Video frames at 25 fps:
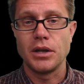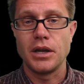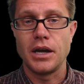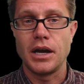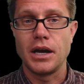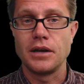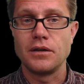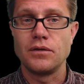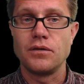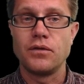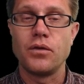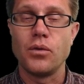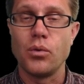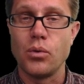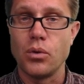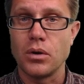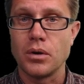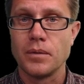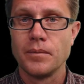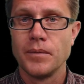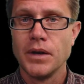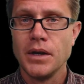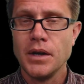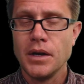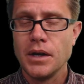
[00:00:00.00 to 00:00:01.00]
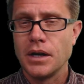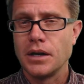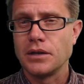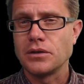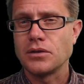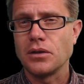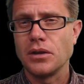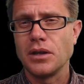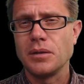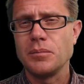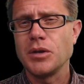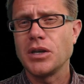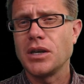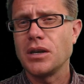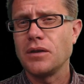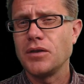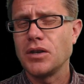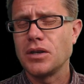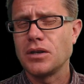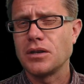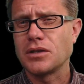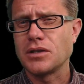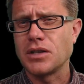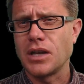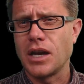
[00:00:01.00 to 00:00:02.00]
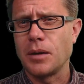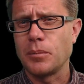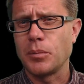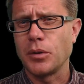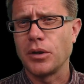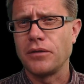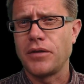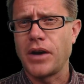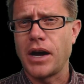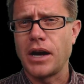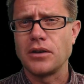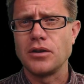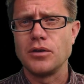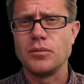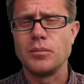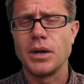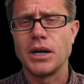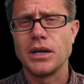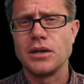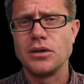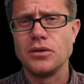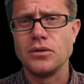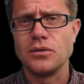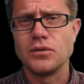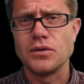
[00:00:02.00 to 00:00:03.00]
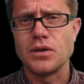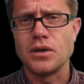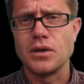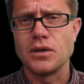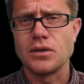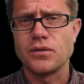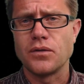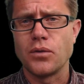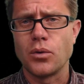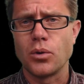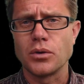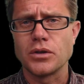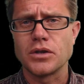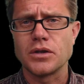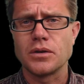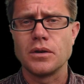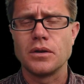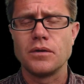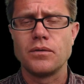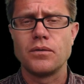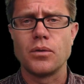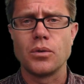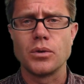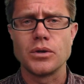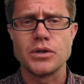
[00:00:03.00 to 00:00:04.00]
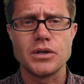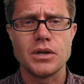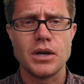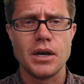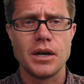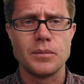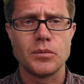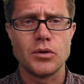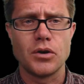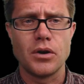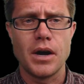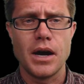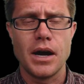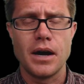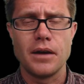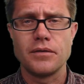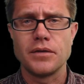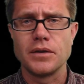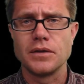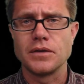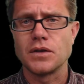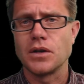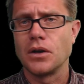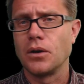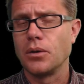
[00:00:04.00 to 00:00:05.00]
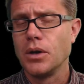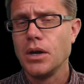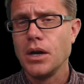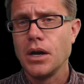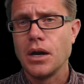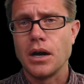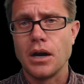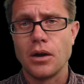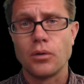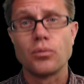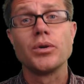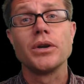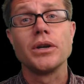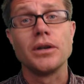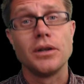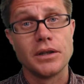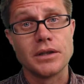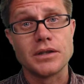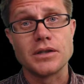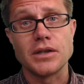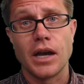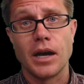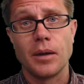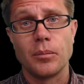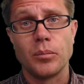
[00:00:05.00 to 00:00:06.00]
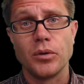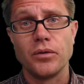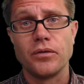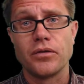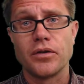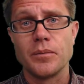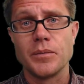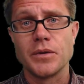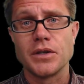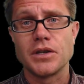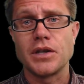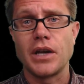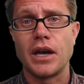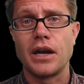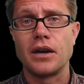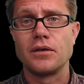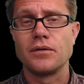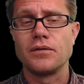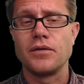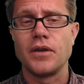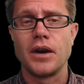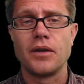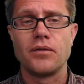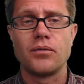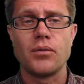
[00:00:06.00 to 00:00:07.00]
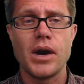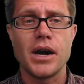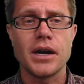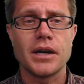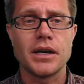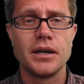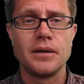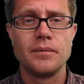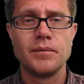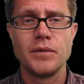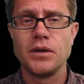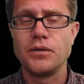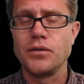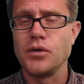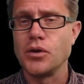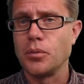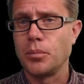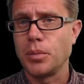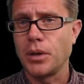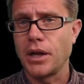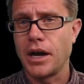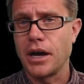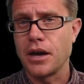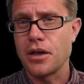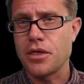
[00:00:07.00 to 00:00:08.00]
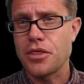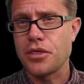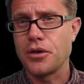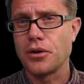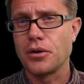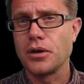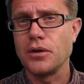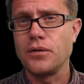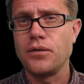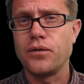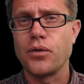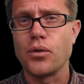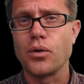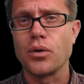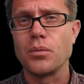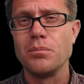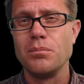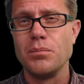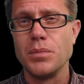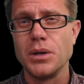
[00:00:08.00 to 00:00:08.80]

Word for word: applied for. And so let me give you an example of how you might use this force, force time graph. And so a real example from the Saturn V rocket, if you apply a 34